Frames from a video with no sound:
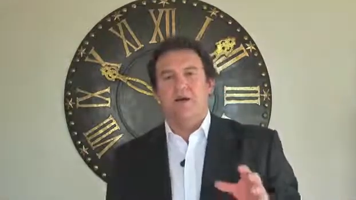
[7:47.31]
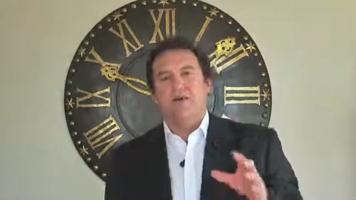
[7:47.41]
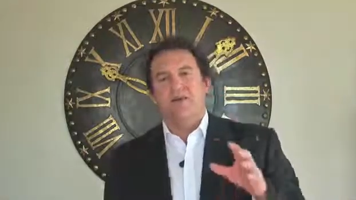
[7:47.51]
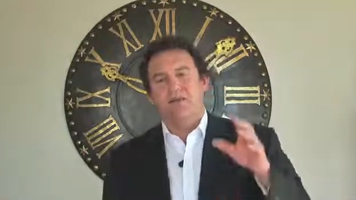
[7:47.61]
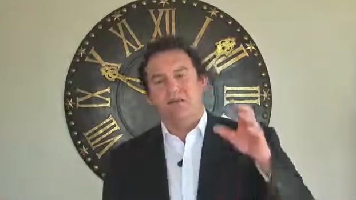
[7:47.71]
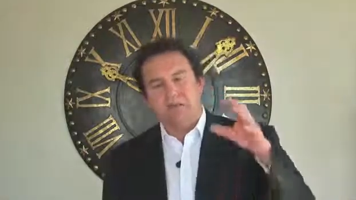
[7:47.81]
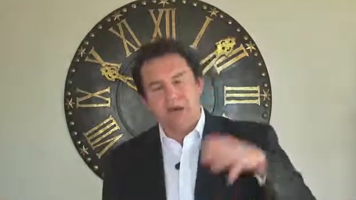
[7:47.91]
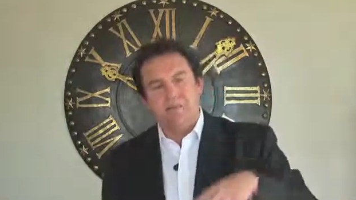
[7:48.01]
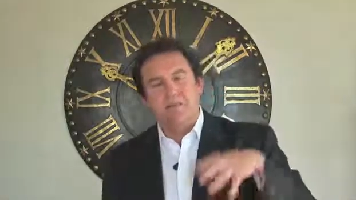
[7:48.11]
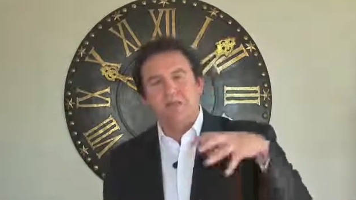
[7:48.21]
is the
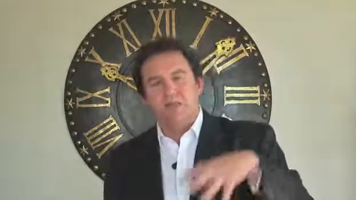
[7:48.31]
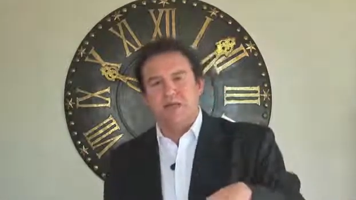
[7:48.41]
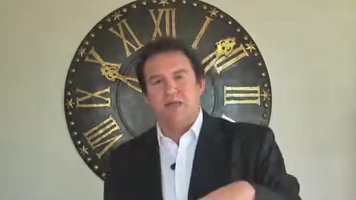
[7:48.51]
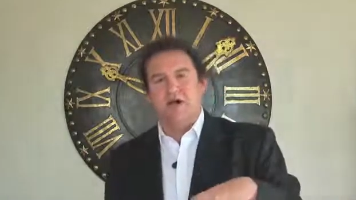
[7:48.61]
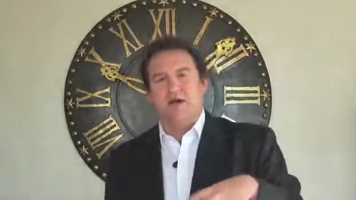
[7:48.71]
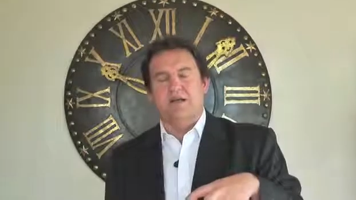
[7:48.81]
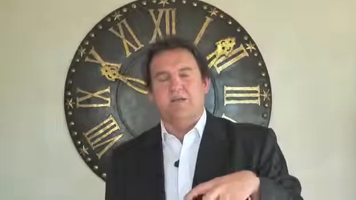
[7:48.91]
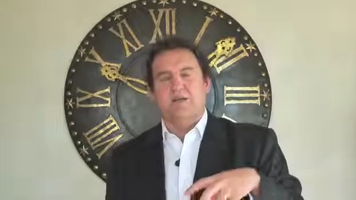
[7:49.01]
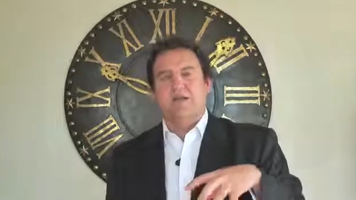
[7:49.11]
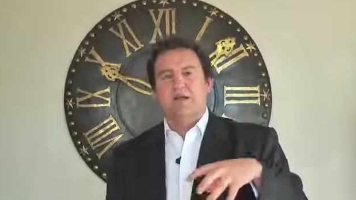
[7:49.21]
company
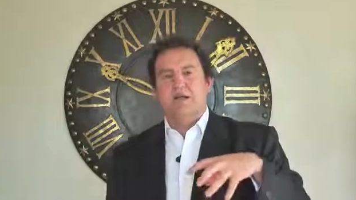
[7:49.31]
realized